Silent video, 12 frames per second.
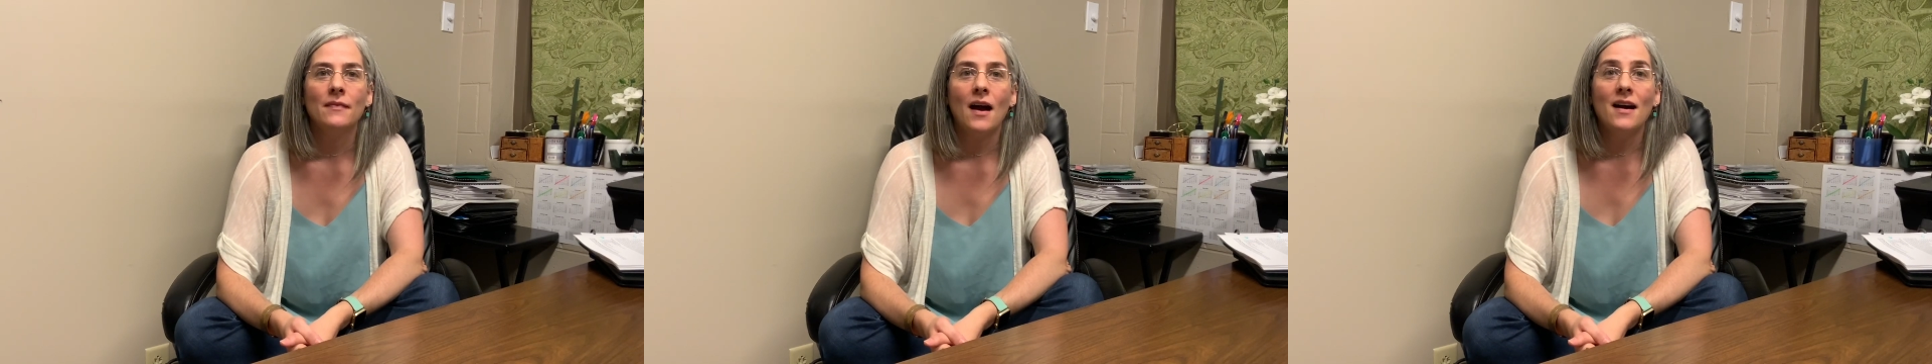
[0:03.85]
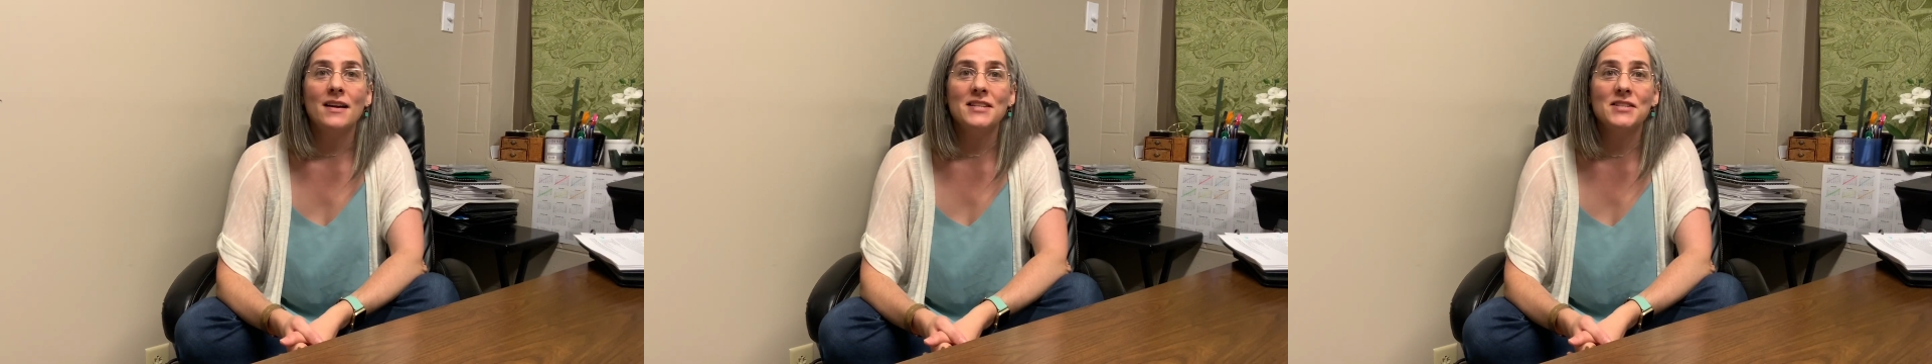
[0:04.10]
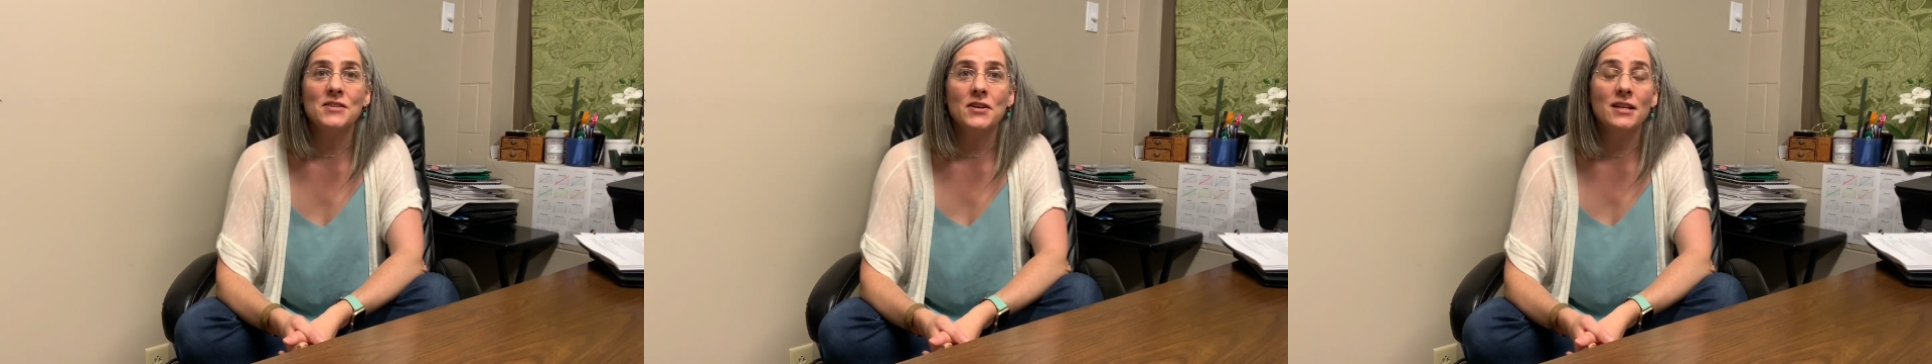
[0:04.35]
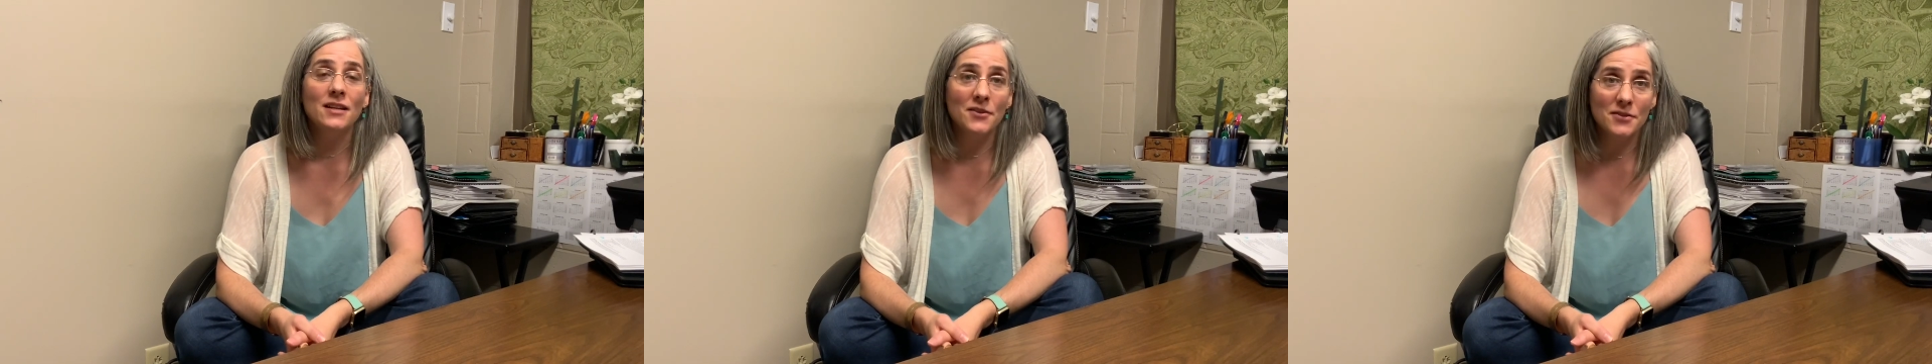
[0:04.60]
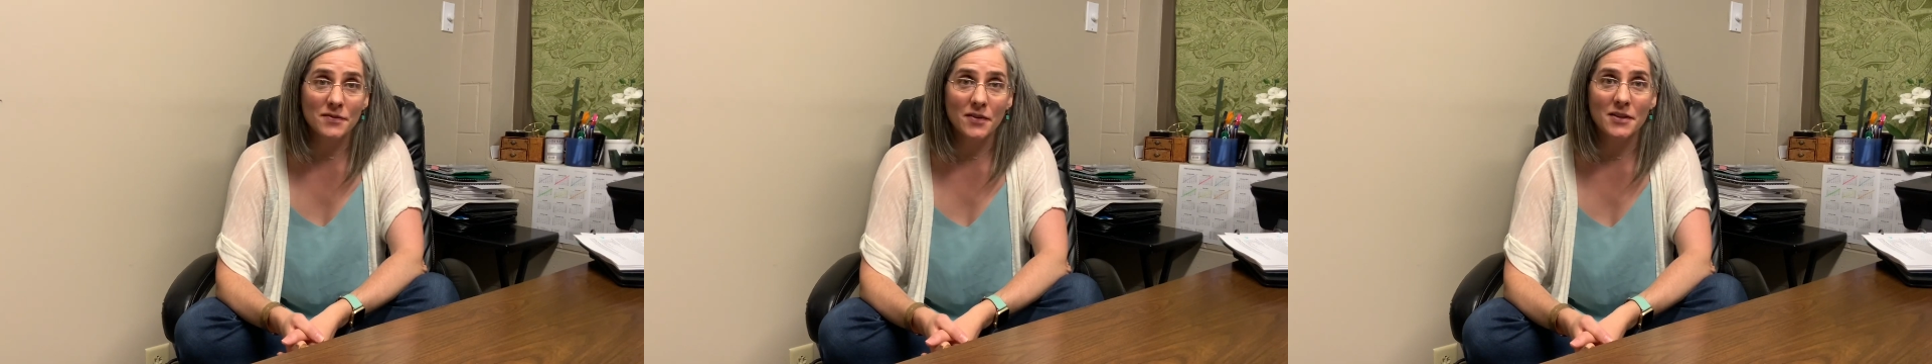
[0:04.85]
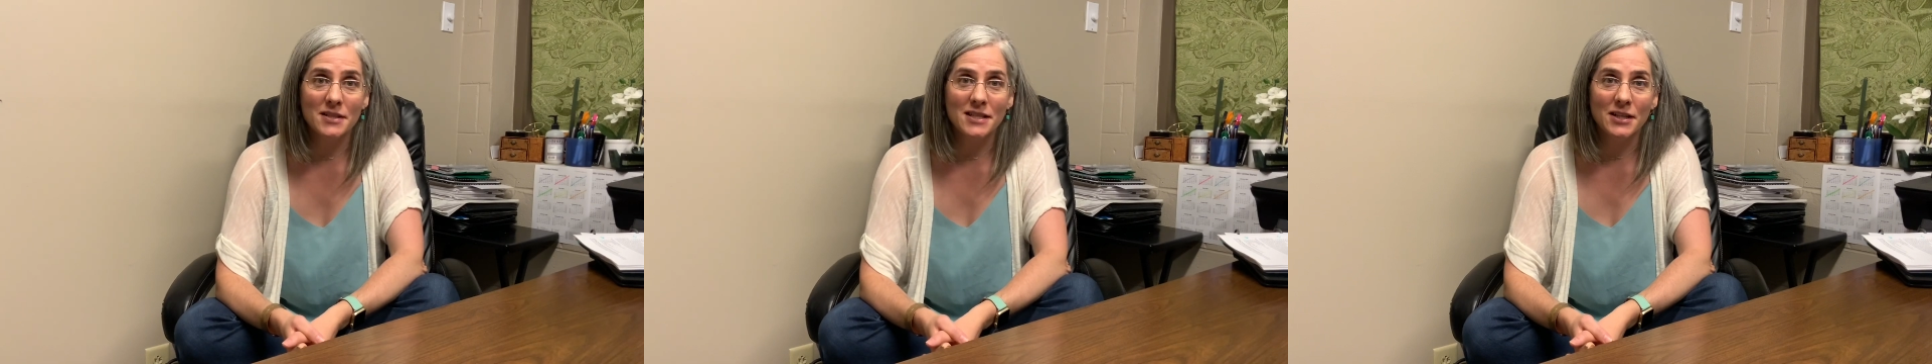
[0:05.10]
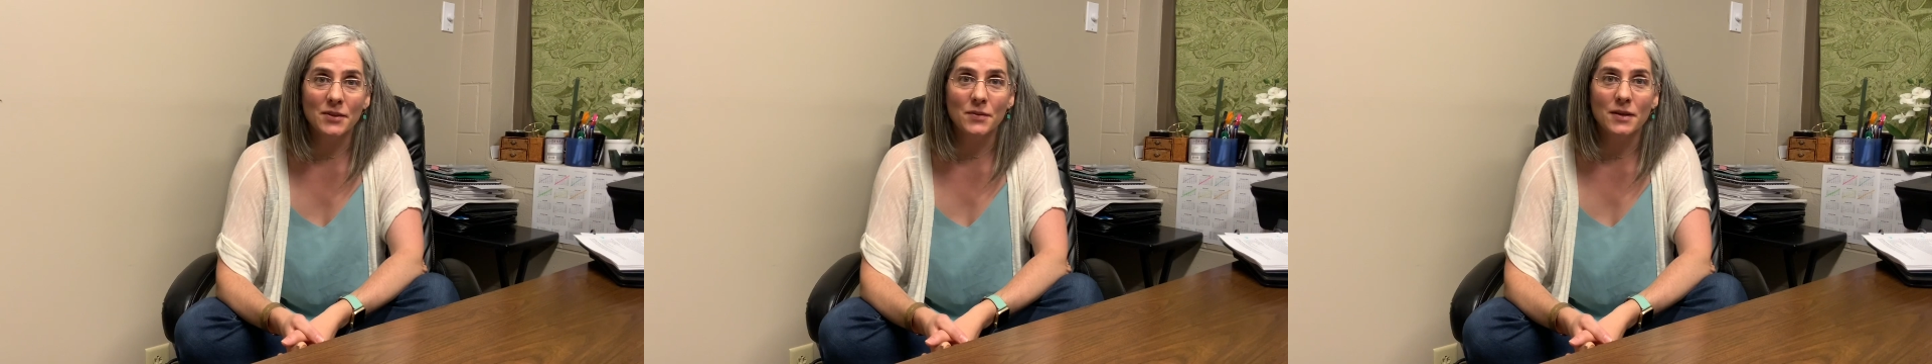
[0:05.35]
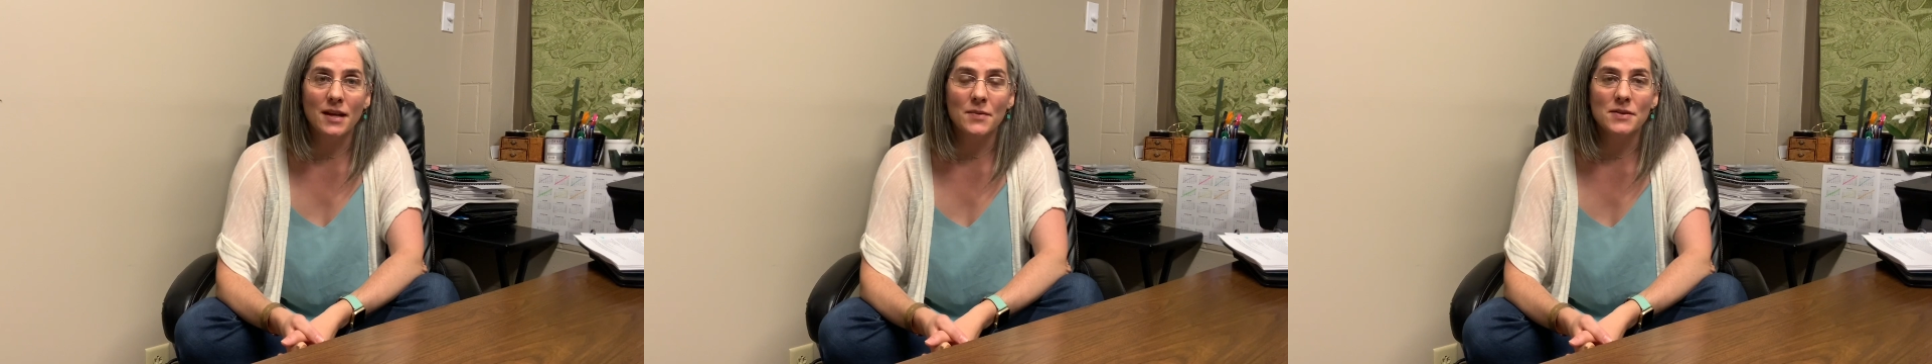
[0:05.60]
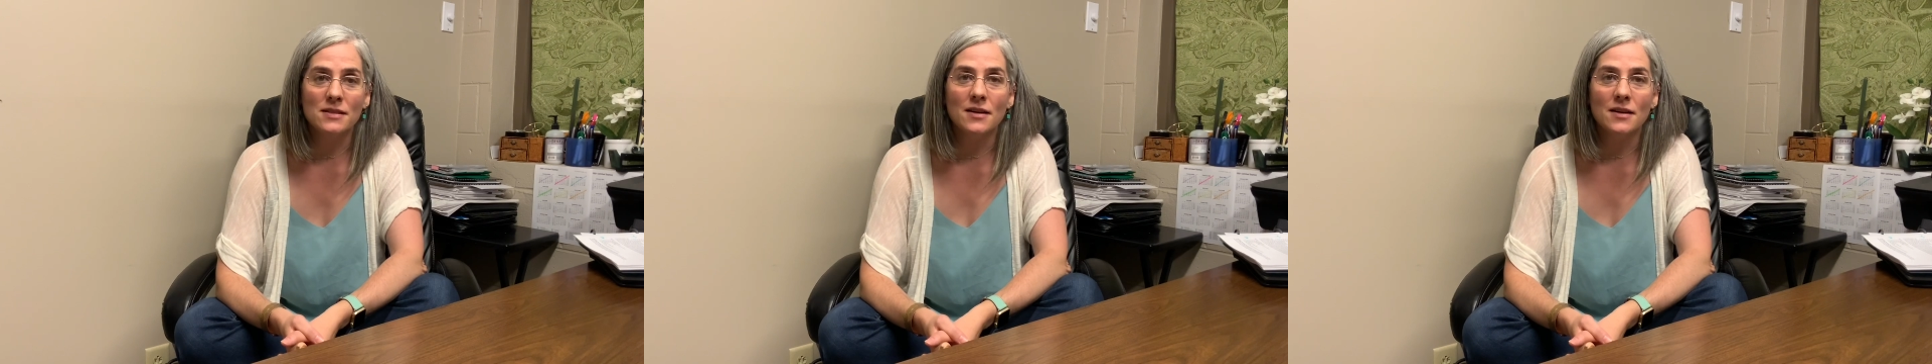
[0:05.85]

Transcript: I started here as a volunteer when I was an